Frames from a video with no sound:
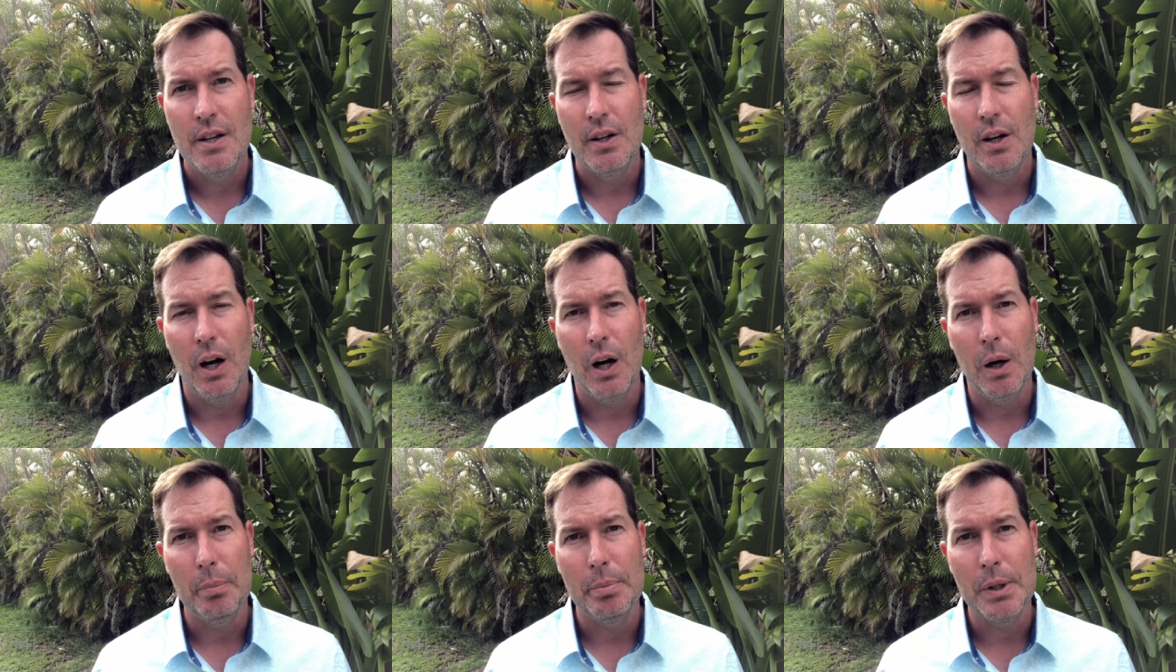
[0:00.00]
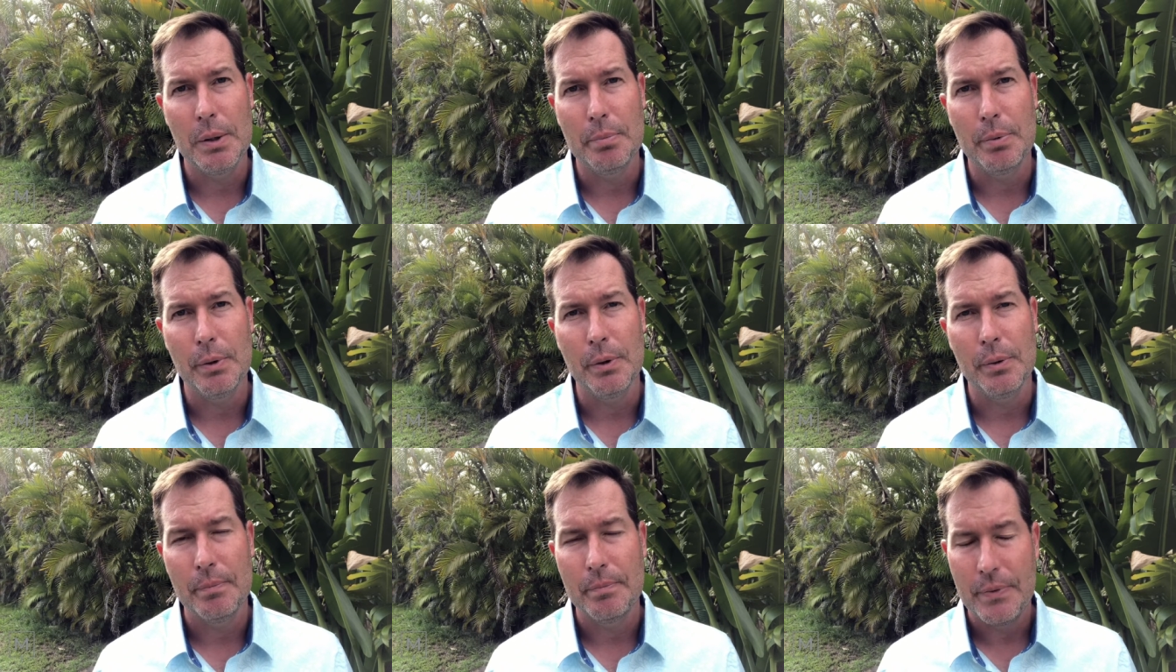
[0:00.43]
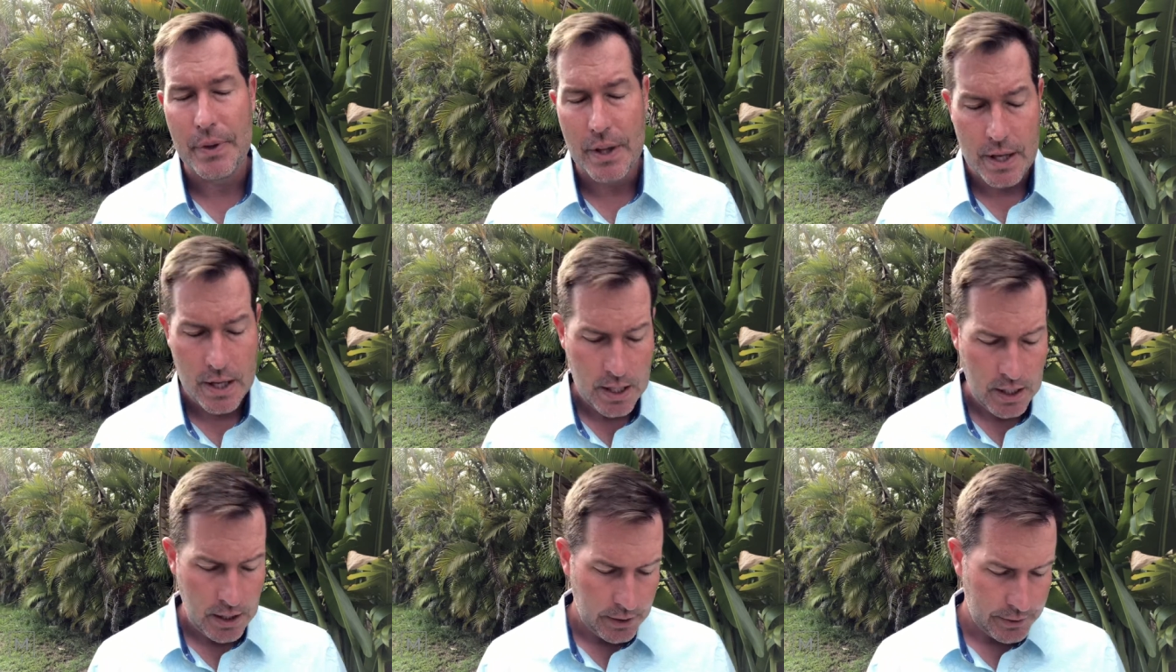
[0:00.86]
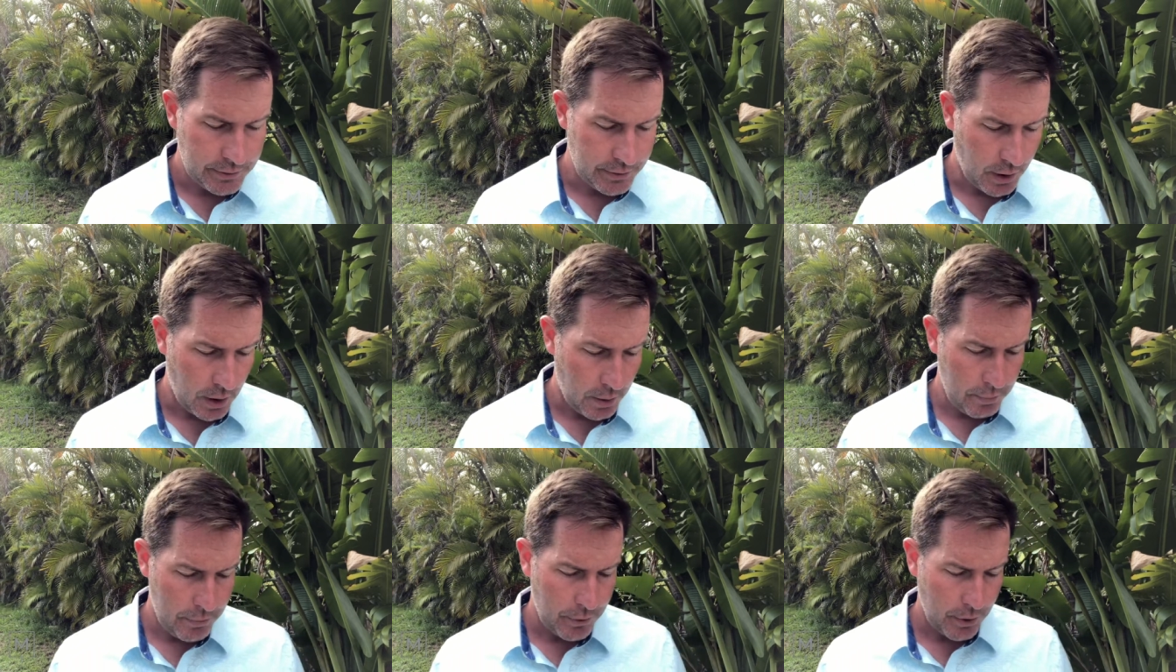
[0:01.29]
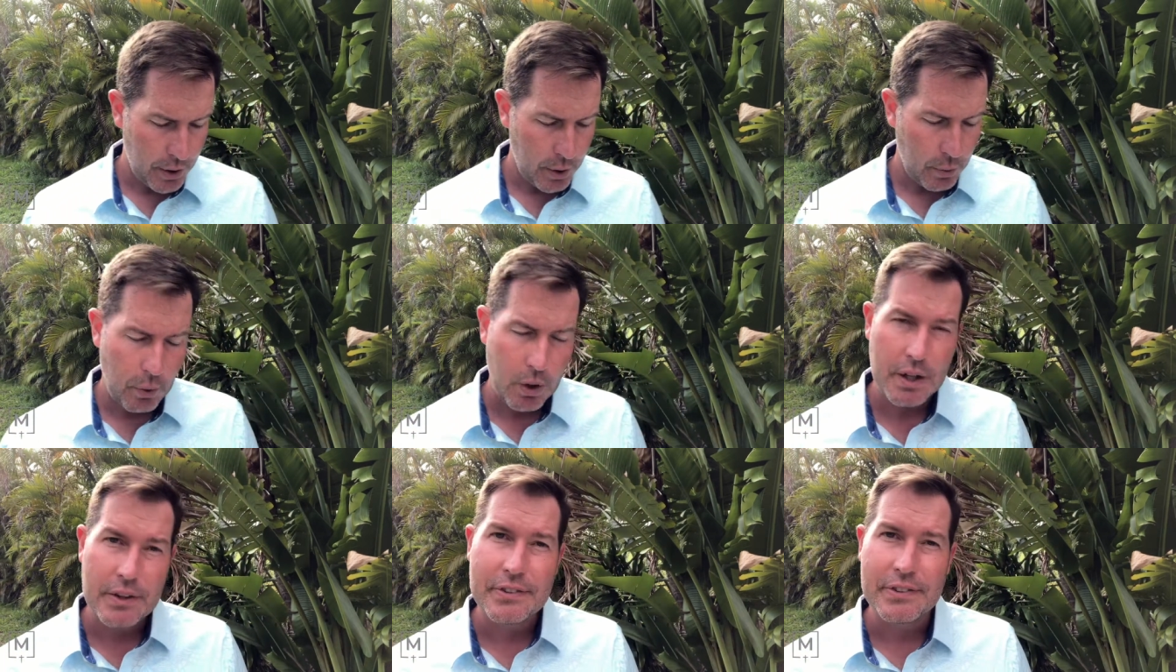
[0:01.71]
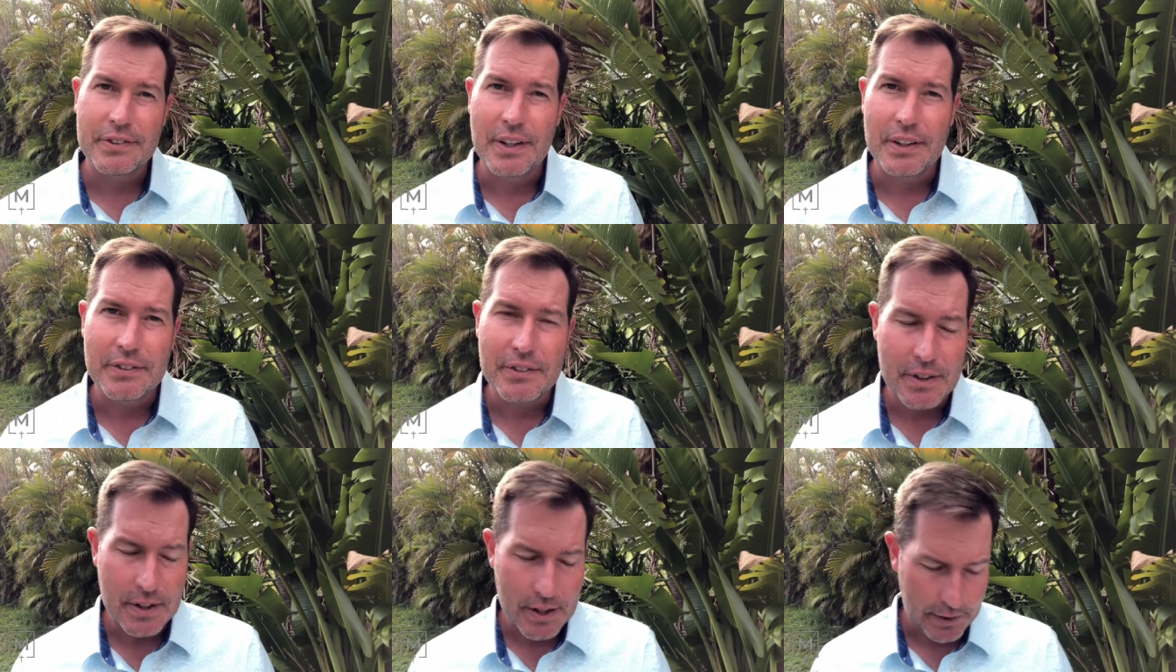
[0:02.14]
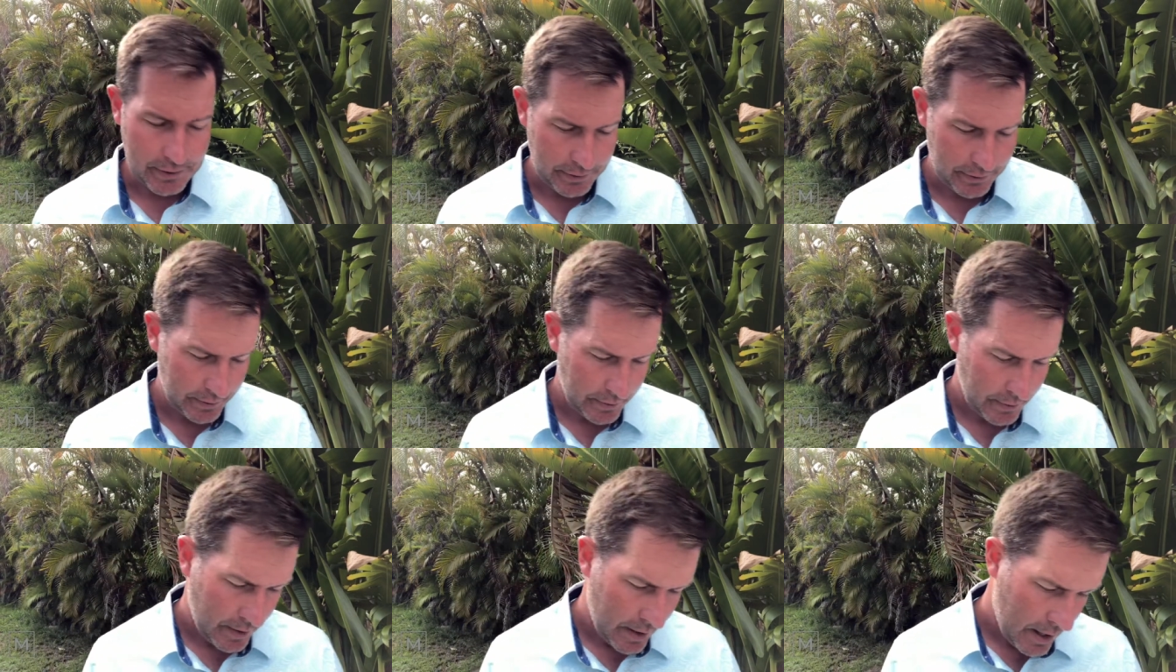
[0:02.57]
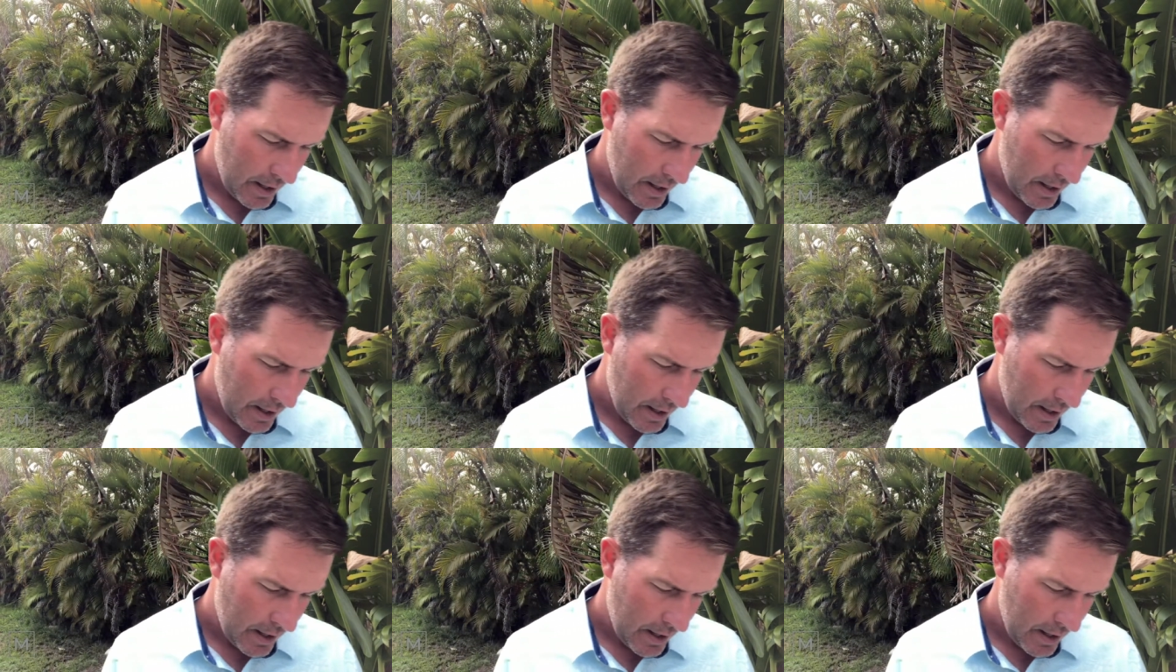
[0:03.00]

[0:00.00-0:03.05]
all people. Psalm 31 says this